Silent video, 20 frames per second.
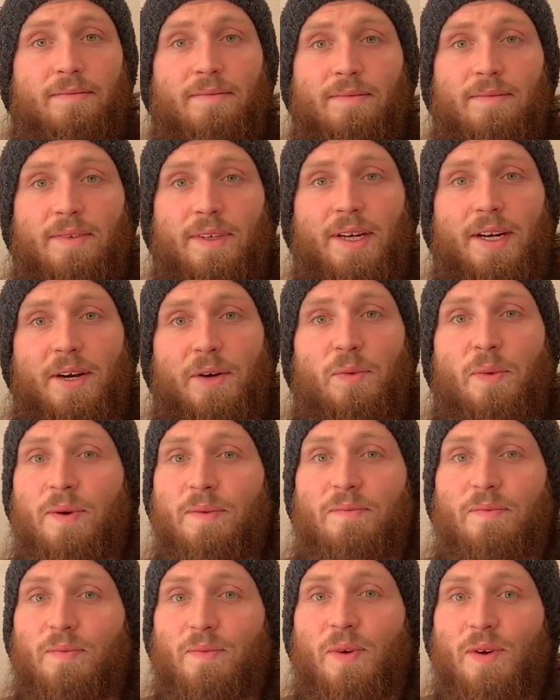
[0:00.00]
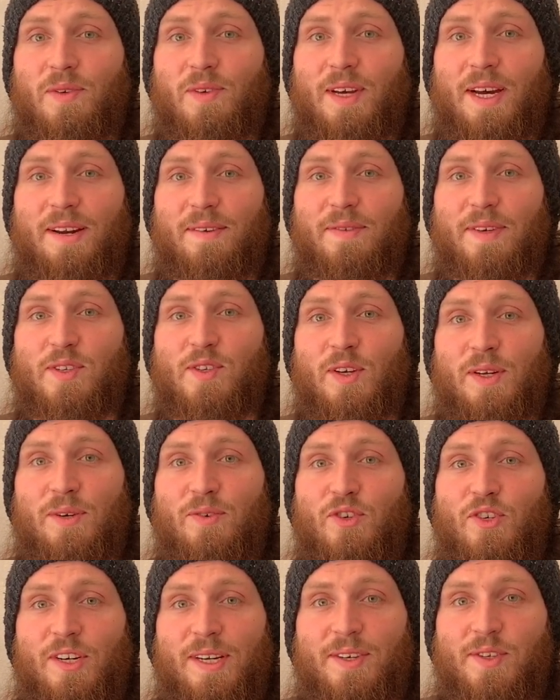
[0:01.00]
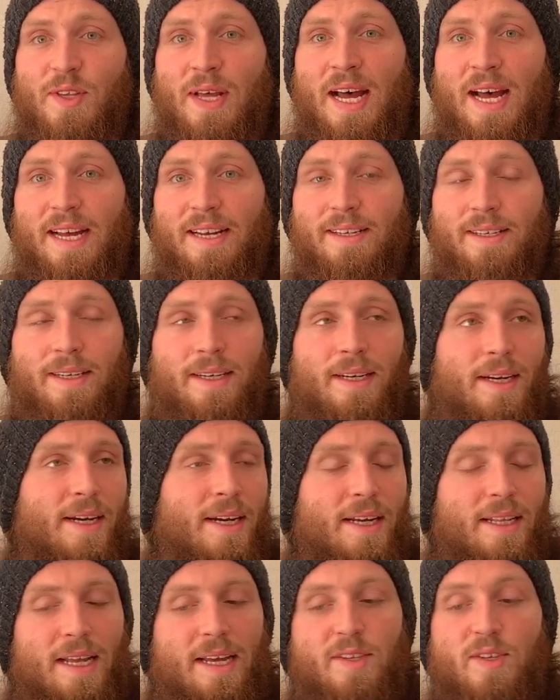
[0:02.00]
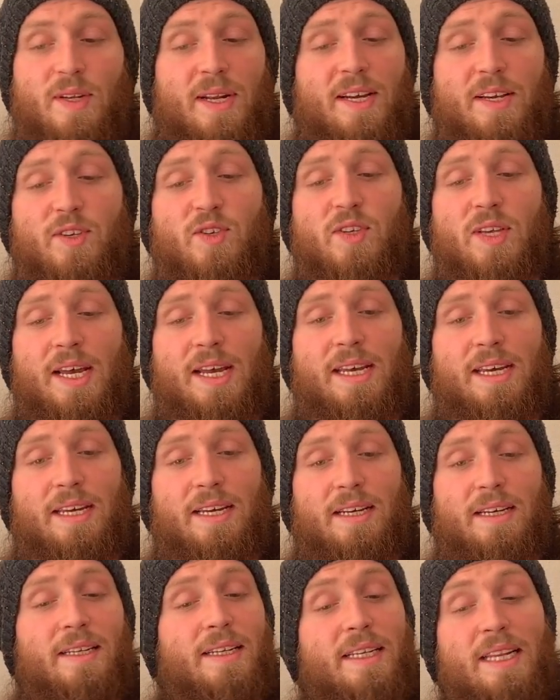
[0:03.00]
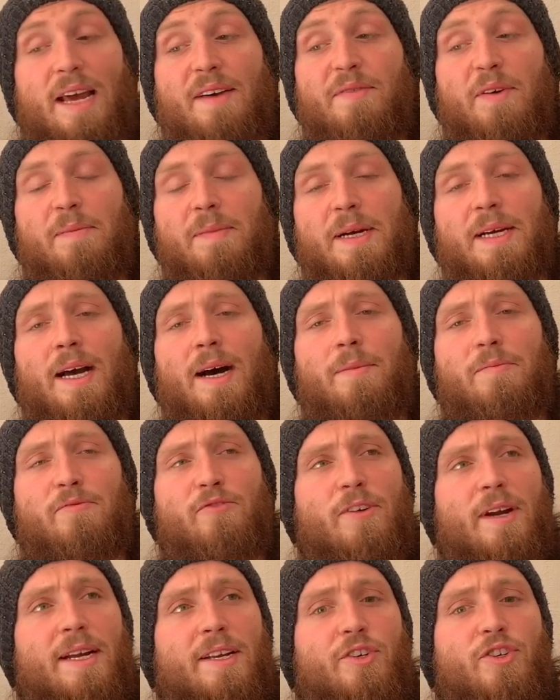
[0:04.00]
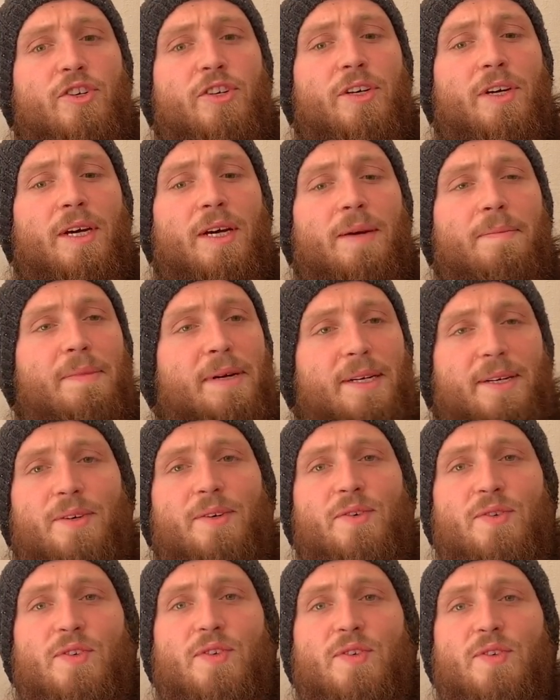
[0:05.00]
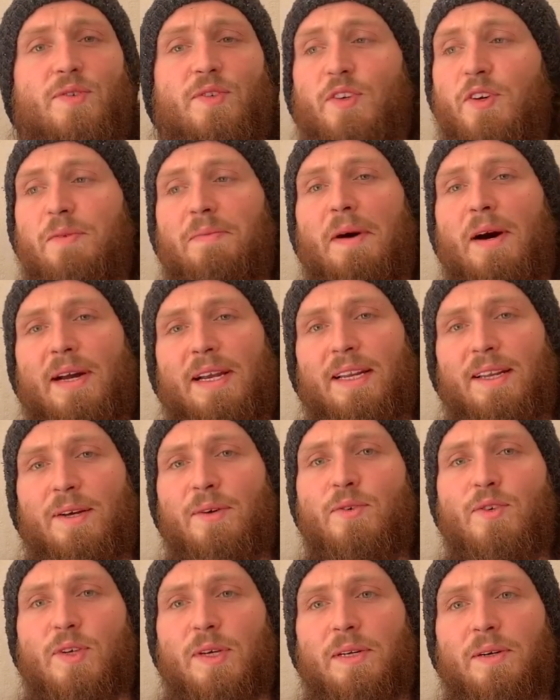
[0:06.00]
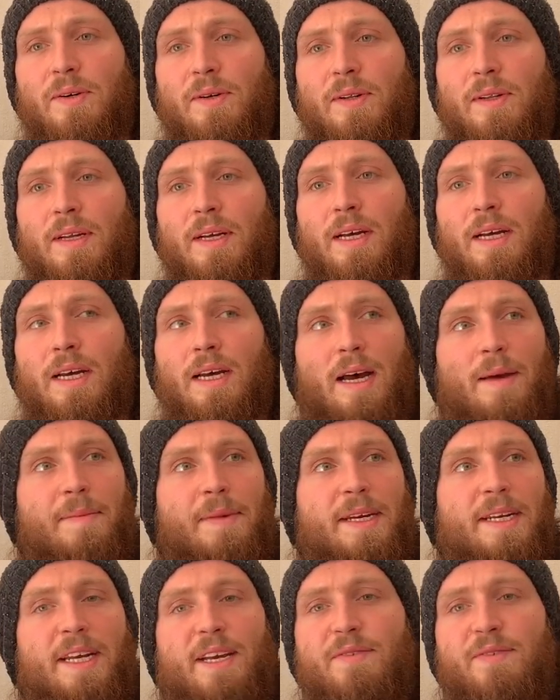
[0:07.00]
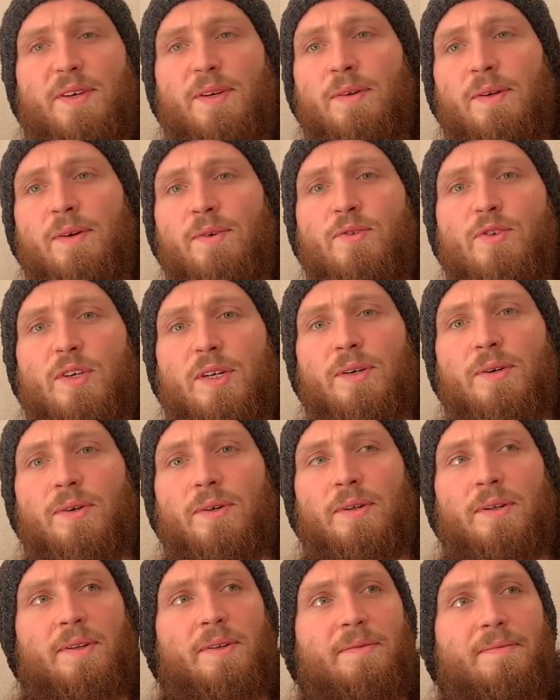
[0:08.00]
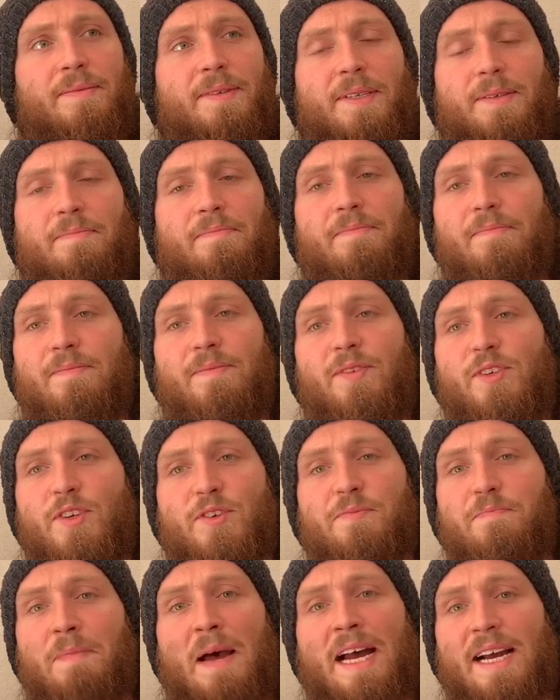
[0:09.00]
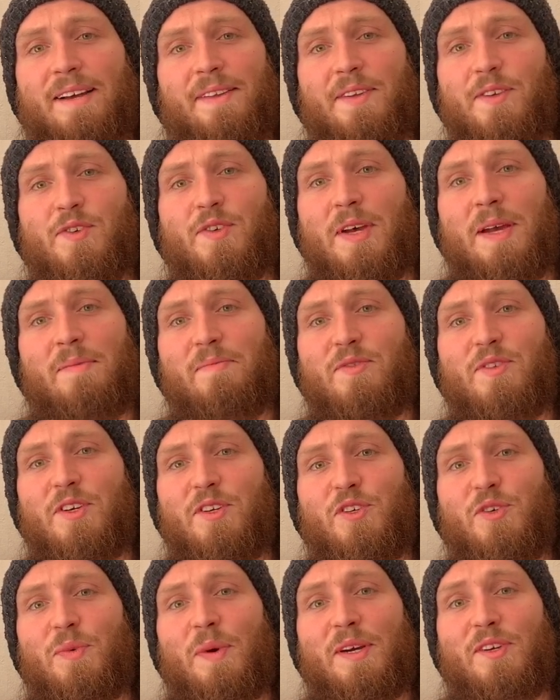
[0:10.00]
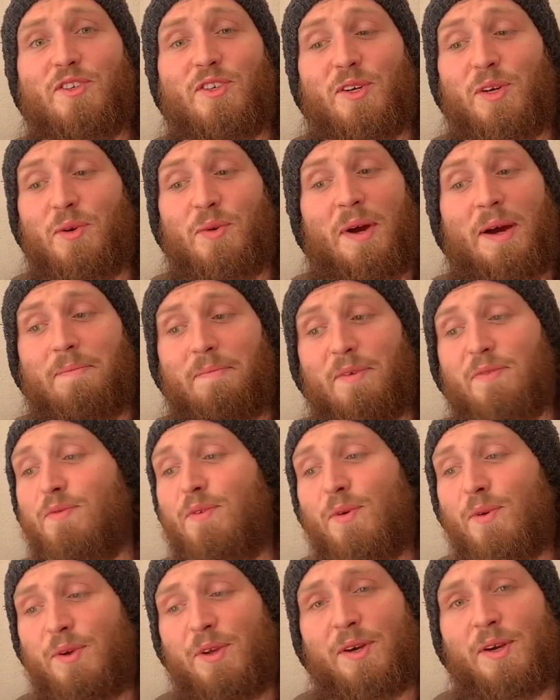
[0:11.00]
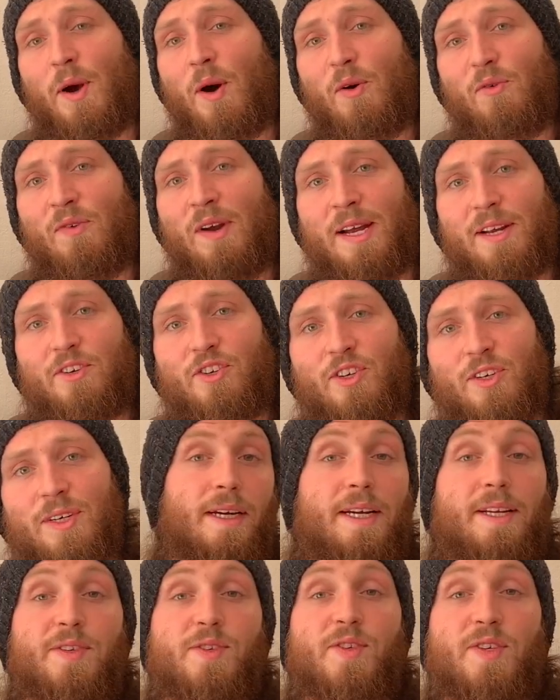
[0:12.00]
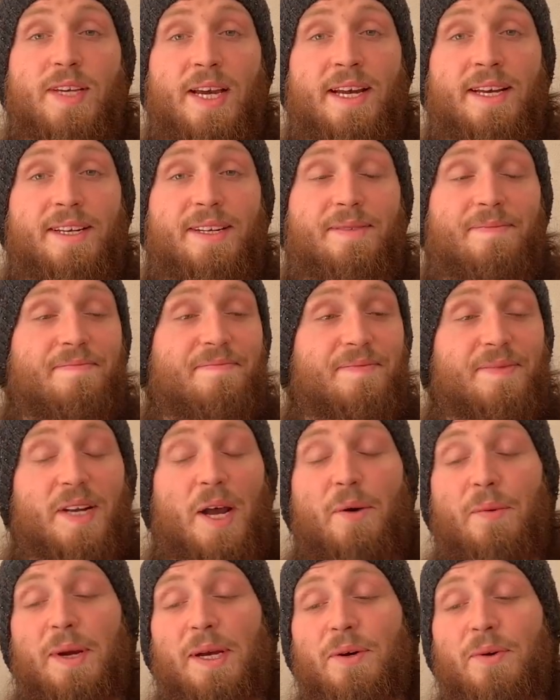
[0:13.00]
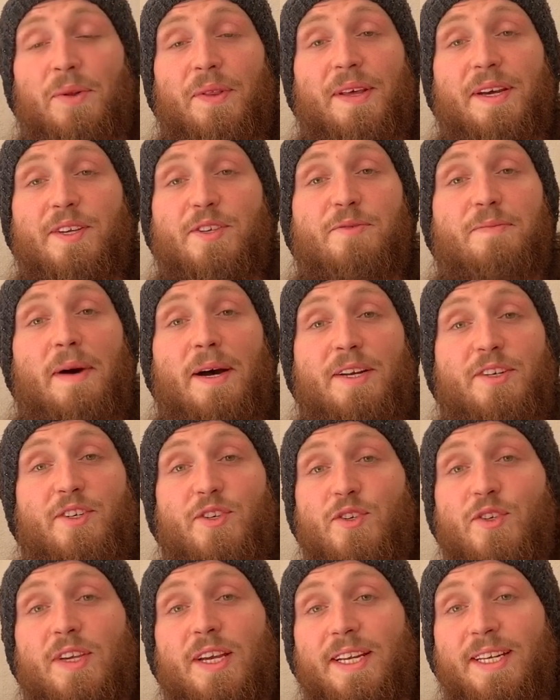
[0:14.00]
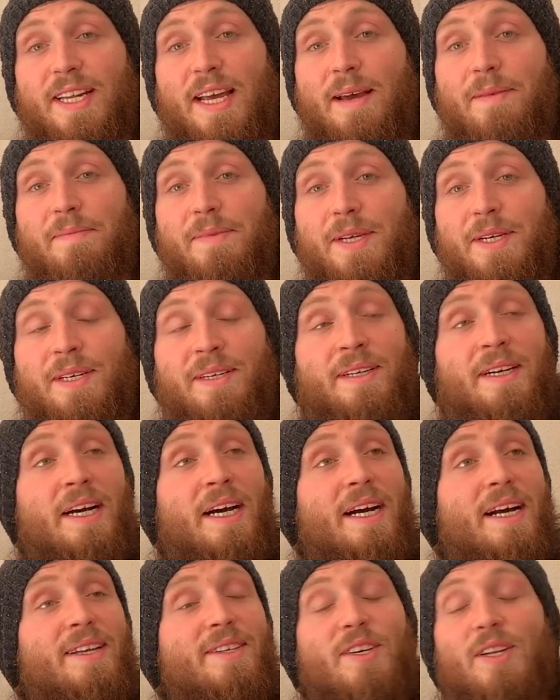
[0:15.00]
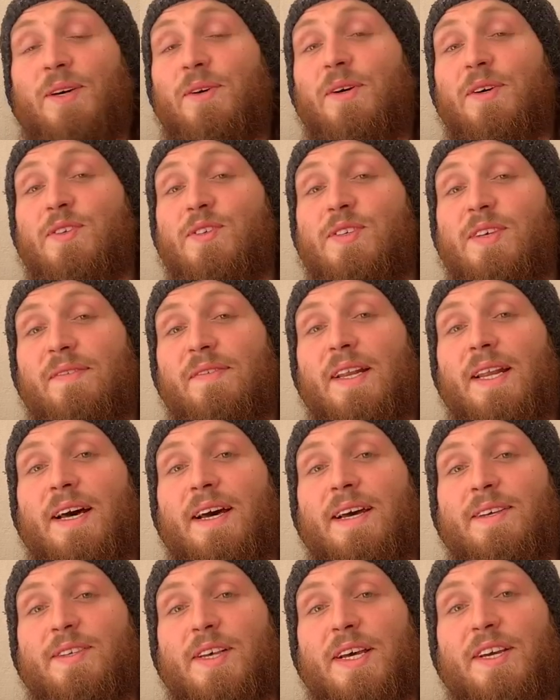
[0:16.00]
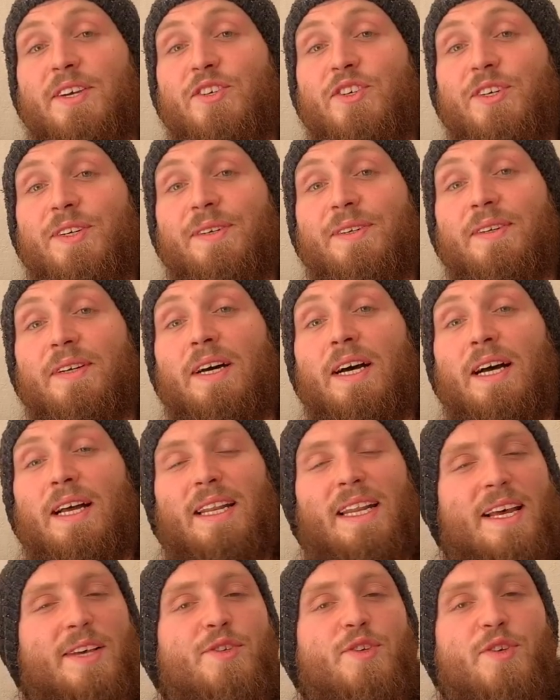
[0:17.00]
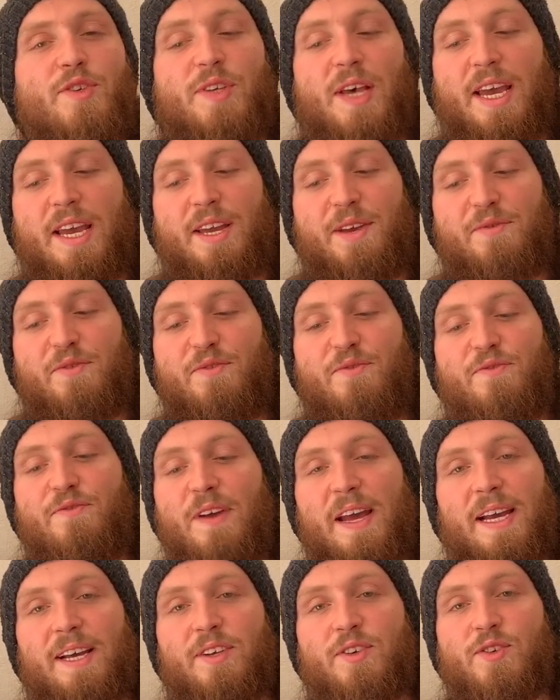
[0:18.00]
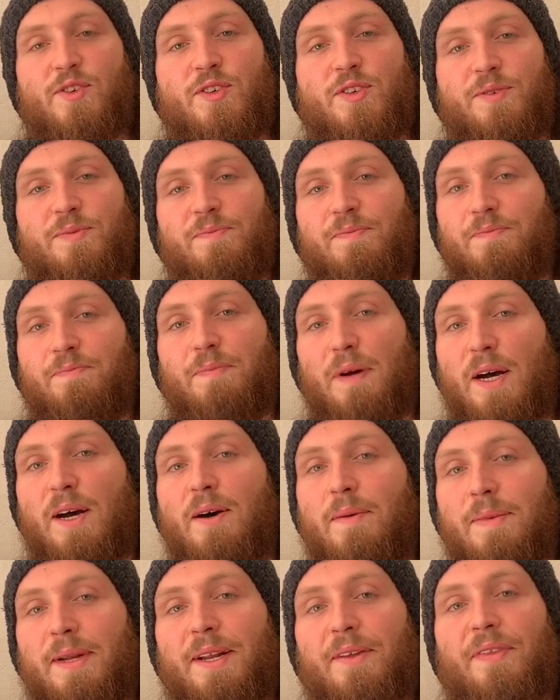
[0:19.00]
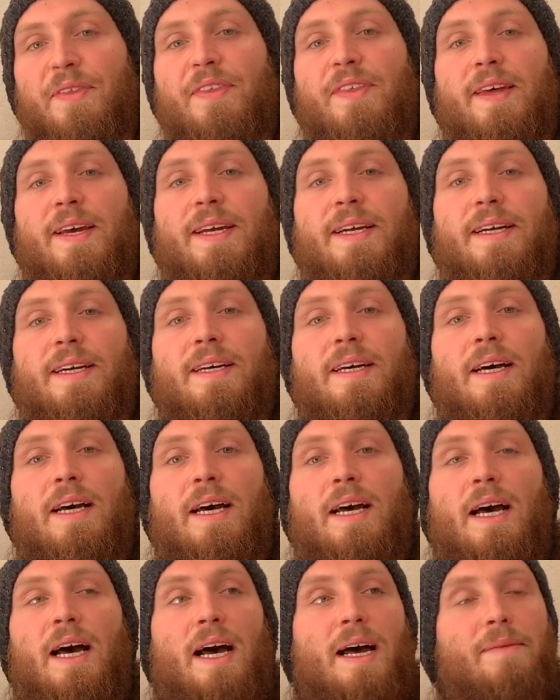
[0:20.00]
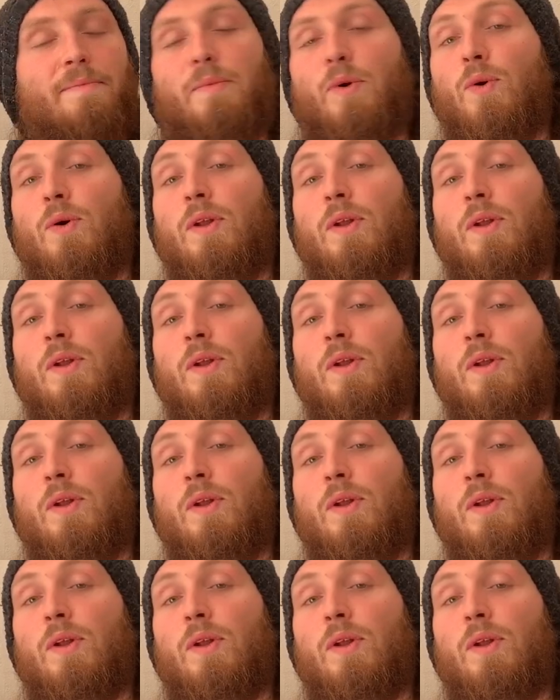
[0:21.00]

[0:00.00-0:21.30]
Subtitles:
What kind of a solution is that? That's like saying never become rich, because you might lose it all. I mean, if you lose it all, you're just back at the same situation you were at before you got rich. Instead, knowing all this might just condemn you to look at civilization less as a fixed, permanent thing, and more